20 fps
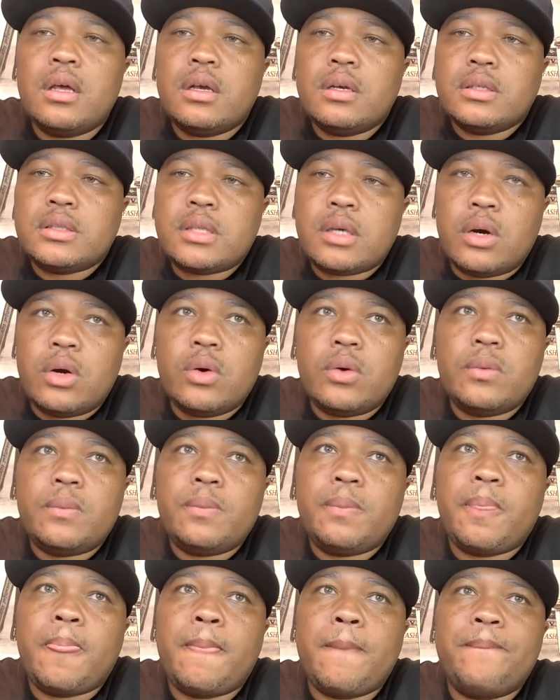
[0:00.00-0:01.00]
So
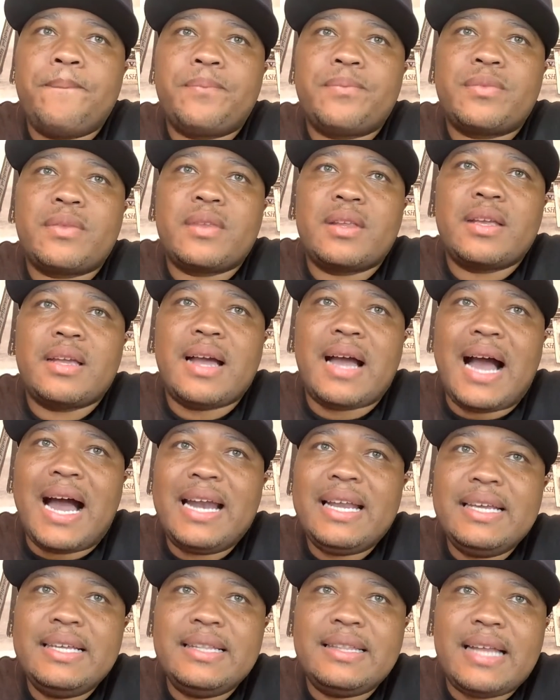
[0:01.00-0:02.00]

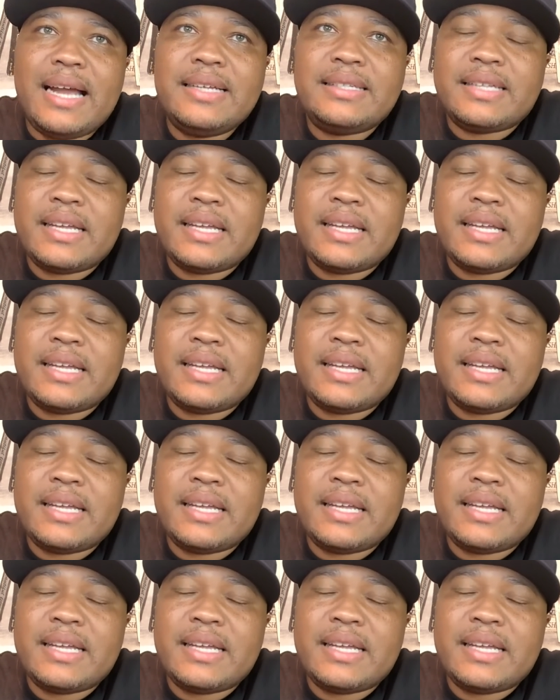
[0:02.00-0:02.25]
I didn't like